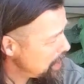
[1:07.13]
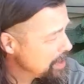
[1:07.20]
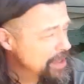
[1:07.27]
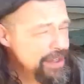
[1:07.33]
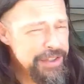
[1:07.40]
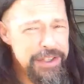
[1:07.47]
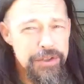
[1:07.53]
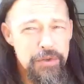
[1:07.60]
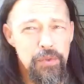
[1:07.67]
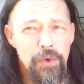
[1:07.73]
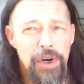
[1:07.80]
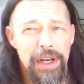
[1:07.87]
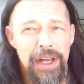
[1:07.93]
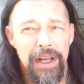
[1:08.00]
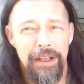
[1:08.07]
This is
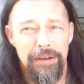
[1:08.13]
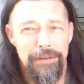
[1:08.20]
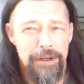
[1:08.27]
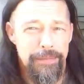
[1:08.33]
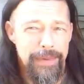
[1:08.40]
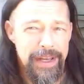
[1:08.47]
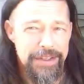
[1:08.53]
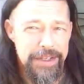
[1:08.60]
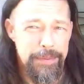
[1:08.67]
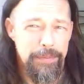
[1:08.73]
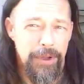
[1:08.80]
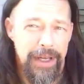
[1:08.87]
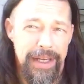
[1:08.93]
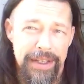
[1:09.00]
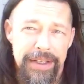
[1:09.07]
one hell of an amazing
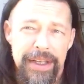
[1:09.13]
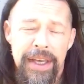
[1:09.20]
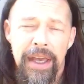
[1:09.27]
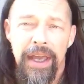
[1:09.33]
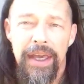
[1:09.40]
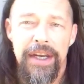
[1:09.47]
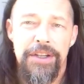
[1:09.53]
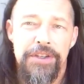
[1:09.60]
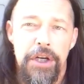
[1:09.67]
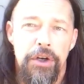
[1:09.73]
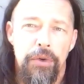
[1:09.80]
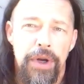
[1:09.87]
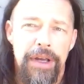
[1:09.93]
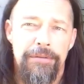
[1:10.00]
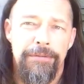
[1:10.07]
plant, and it's a
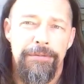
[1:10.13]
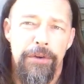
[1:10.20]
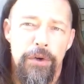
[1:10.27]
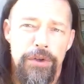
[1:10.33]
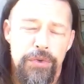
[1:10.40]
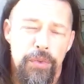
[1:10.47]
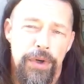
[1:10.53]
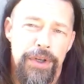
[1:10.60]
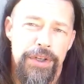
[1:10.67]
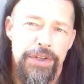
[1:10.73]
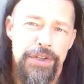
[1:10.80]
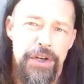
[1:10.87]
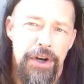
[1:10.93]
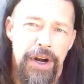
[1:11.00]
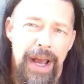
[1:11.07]
great first one to
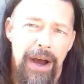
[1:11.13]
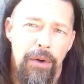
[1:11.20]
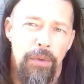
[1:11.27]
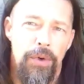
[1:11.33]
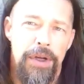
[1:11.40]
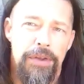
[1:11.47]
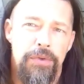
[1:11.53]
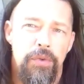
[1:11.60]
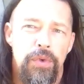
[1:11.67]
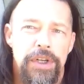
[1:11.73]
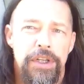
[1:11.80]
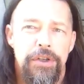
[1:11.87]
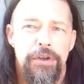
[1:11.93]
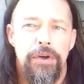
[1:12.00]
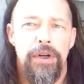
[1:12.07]
start out with when
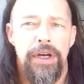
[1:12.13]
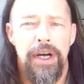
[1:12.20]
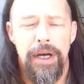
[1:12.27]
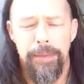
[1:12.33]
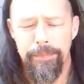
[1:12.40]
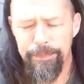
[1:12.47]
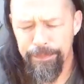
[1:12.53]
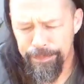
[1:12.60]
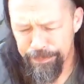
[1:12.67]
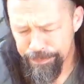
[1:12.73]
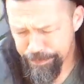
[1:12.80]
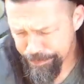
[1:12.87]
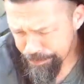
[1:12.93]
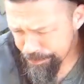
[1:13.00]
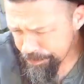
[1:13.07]
you're
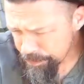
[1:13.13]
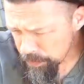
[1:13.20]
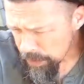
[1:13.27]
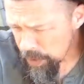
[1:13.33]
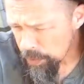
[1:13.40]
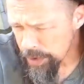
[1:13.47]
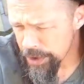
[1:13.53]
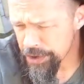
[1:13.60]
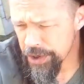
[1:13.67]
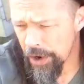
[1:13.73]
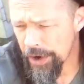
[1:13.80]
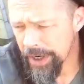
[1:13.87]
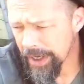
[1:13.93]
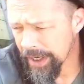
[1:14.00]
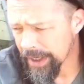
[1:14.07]

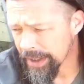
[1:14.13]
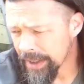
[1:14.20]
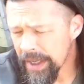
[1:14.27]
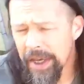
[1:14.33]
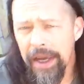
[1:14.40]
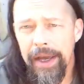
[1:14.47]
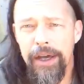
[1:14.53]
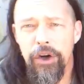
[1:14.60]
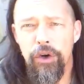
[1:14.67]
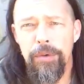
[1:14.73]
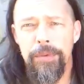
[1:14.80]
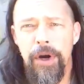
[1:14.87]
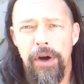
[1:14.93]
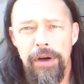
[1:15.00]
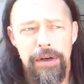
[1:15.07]
starting an
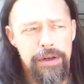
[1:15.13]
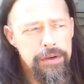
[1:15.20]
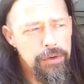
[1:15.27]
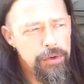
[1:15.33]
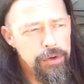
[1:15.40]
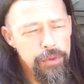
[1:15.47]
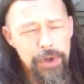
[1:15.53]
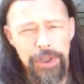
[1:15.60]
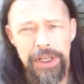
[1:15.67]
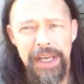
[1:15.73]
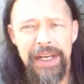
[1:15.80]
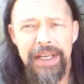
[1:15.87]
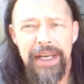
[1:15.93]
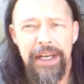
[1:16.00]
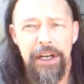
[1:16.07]
herb garden, or really
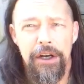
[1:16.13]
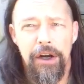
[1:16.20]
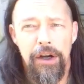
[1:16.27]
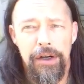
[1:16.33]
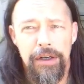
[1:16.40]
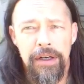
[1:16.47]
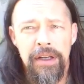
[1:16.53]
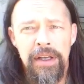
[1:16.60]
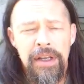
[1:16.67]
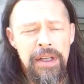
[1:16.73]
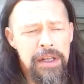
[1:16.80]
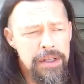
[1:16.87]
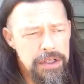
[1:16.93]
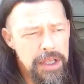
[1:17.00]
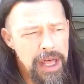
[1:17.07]
any kind of garden.
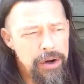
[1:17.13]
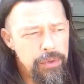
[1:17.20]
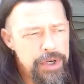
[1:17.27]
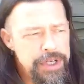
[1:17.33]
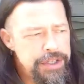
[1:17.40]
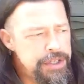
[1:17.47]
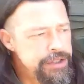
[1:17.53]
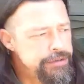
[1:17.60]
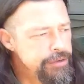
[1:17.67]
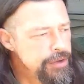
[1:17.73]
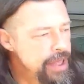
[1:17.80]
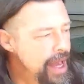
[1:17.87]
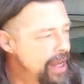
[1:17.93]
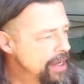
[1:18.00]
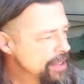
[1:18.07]
A lot of reasons for
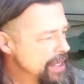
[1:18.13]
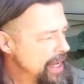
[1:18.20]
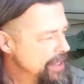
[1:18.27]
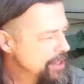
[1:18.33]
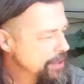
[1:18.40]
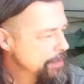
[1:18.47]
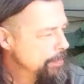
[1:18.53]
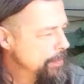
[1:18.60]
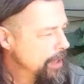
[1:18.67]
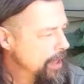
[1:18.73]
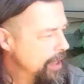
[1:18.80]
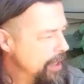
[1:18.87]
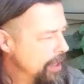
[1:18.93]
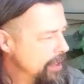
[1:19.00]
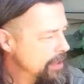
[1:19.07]
that. It's got some
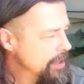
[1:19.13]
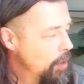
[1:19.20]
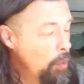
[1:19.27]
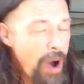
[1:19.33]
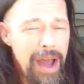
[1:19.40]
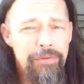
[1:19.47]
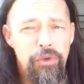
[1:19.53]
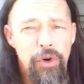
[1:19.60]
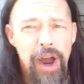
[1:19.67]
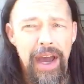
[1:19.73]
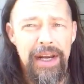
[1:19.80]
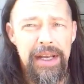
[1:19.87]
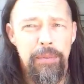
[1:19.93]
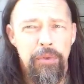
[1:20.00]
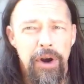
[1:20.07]
a wide
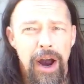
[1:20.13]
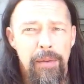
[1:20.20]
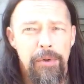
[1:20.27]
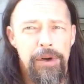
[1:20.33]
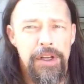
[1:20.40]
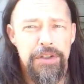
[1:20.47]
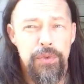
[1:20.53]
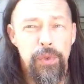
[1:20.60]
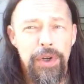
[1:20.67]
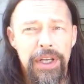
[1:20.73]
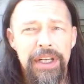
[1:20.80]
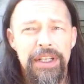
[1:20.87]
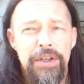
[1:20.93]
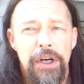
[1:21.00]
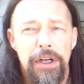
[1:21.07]
variety of properties, and we'll get
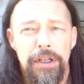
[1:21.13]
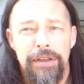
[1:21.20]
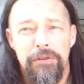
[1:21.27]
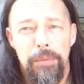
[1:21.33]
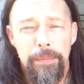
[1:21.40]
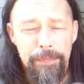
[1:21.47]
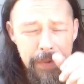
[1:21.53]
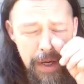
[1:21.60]
into all of them.